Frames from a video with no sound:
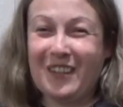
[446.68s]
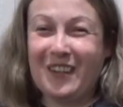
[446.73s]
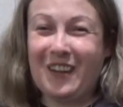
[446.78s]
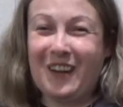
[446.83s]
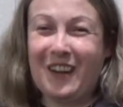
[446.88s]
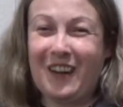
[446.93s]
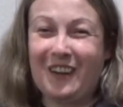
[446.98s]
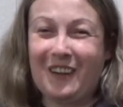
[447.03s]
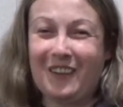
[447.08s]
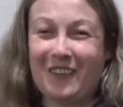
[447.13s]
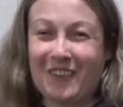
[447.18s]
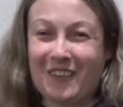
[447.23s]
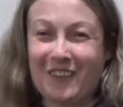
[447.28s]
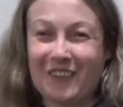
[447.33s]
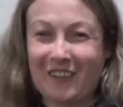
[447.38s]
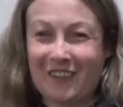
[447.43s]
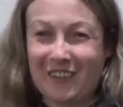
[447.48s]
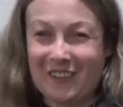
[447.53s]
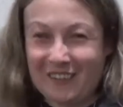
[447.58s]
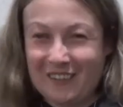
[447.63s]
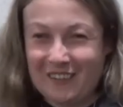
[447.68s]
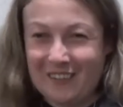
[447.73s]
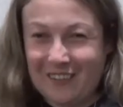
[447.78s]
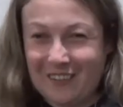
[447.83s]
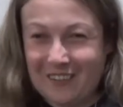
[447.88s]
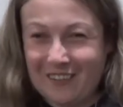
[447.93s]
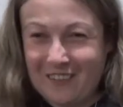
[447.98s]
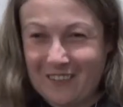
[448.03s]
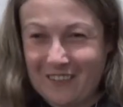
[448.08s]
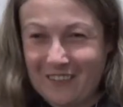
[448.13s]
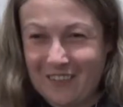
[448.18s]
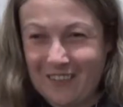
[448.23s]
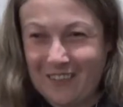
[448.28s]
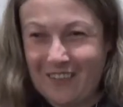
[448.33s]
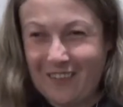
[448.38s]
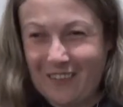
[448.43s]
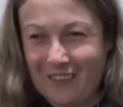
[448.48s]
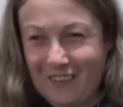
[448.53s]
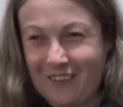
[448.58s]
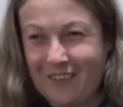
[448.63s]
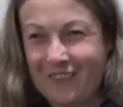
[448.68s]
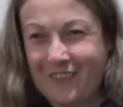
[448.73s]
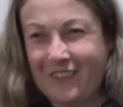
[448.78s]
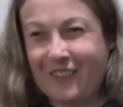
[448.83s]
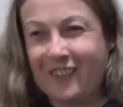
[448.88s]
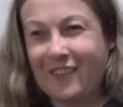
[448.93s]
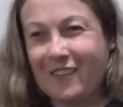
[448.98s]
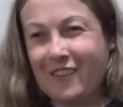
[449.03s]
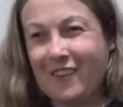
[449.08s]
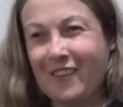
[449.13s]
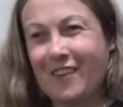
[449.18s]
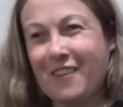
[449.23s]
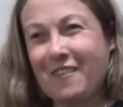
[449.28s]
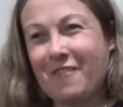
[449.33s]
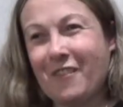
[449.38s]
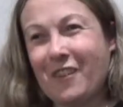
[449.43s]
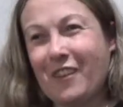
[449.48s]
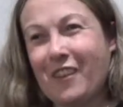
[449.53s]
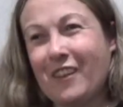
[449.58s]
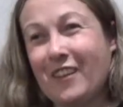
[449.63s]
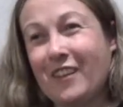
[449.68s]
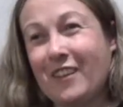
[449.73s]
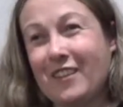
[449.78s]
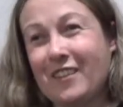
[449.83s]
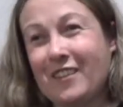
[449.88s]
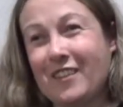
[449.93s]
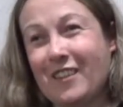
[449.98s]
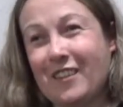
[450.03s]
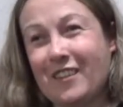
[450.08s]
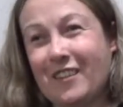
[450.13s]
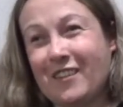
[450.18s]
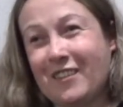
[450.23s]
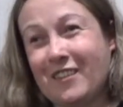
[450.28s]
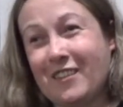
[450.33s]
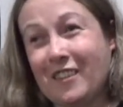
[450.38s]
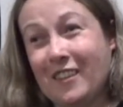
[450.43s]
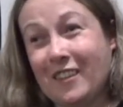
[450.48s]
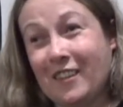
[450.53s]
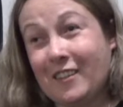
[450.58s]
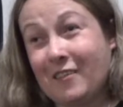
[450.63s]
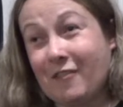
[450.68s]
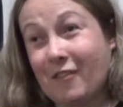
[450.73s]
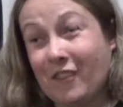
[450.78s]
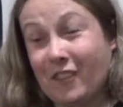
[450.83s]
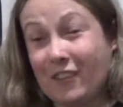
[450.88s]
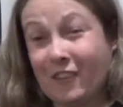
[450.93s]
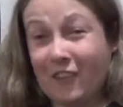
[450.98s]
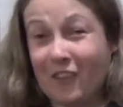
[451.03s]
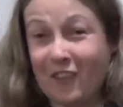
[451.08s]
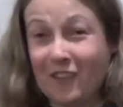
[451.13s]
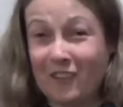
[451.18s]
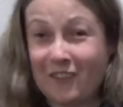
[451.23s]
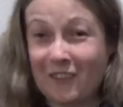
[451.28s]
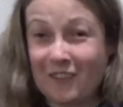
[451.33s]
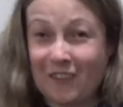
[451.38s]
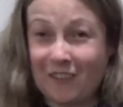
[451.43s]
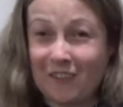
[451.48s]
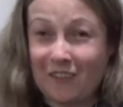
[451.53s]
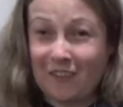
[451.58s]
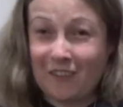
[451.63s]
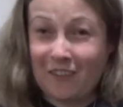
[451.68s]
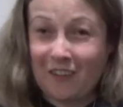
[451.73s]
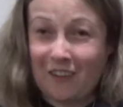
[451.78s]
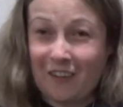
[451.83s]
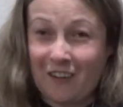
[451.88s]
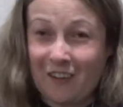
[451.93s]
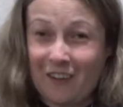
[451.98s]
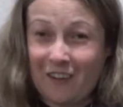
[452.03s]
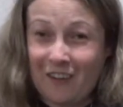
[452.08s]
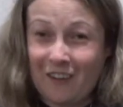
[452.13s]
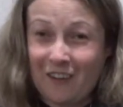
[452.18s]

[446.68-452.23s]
I know she has security and a lot of security, but like I said, it just takes one crazy security guard